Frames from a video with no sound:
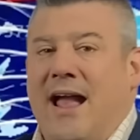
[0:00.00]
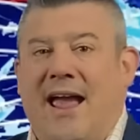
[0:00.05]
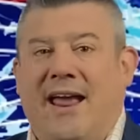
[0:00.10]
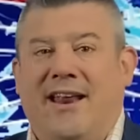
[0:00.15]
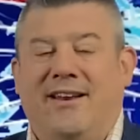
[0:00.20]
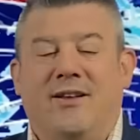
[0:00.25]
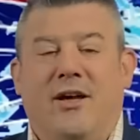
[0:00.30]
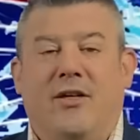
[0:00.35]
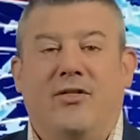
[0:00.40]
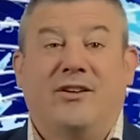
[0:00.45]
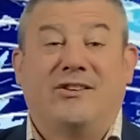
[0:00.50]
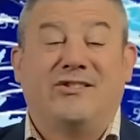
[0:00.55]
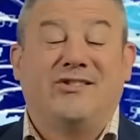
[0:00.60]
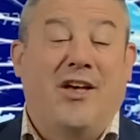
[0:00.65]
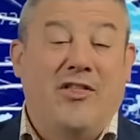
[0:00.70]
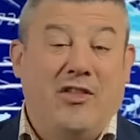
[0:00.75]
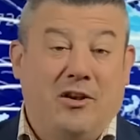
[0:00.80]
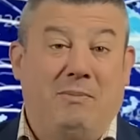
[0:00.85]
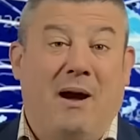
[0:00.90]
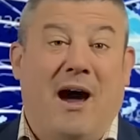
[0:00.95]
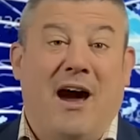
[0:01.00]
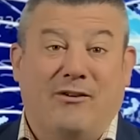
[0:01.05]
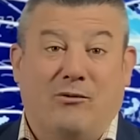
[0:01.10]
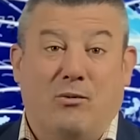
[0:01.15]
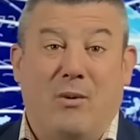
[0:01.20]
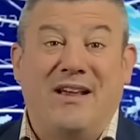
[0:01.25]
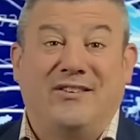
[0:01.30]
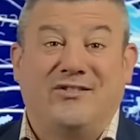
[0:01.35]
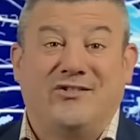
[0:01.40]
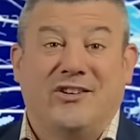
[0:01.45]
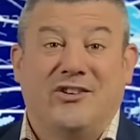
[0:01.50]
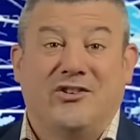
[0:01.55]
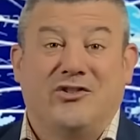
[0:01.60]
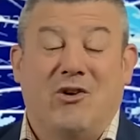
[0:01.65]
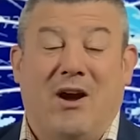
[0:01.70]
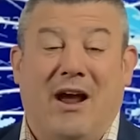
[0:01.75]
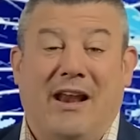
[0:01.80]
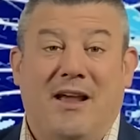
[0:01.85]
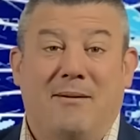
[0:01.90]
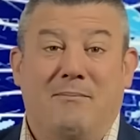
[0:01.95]
and the southern part of Western
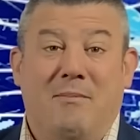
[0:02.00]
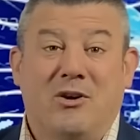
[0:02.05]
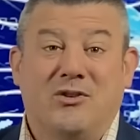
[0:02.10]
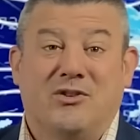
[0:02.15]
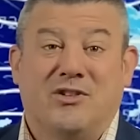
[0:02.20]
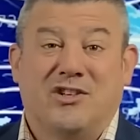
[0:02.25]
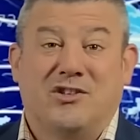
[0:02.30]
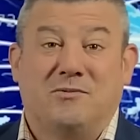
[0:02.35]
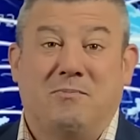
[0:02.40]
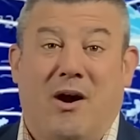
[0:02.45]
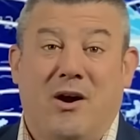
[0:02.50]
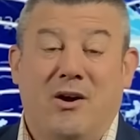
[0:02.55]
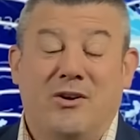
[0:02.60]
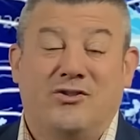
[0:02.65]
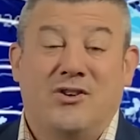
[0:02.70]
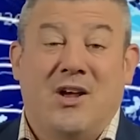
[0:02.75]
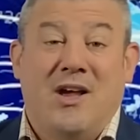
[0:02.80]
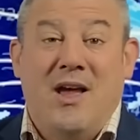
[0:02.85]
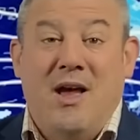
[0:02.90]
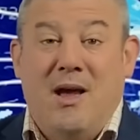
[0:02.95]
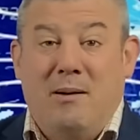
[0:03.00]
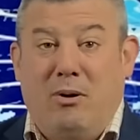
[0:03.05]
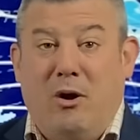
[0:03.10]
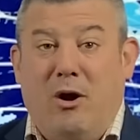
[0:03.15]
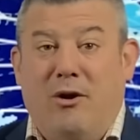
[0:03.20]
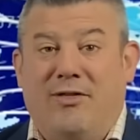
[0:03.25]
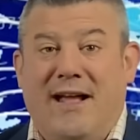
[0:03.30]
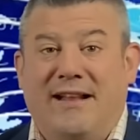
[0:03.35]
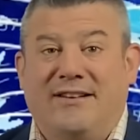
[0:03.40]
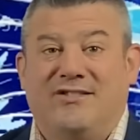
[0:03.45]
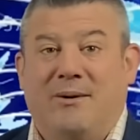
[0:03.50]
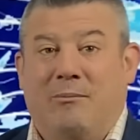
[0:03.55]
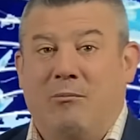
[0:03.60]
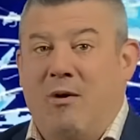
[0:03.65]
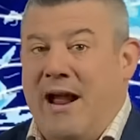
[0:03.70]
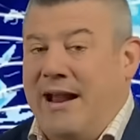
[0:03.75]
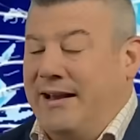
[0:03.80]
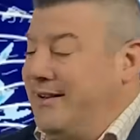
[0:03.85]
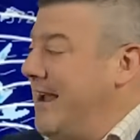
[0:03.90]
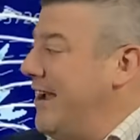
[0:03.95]
Australia most exposed. Perth had some
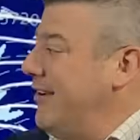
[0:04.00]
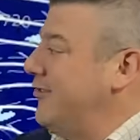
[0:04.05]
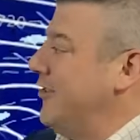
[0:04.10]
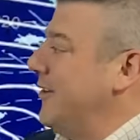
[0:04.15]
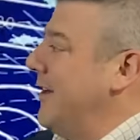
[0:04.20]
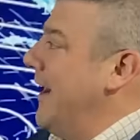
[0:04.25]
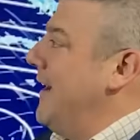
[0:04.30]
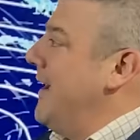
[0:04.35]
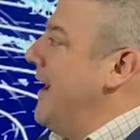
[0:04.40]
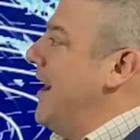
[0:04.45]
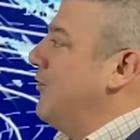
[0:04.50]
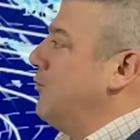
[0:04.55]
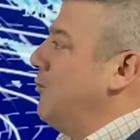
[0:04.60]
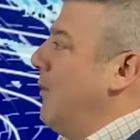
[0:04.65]
rain yesterday as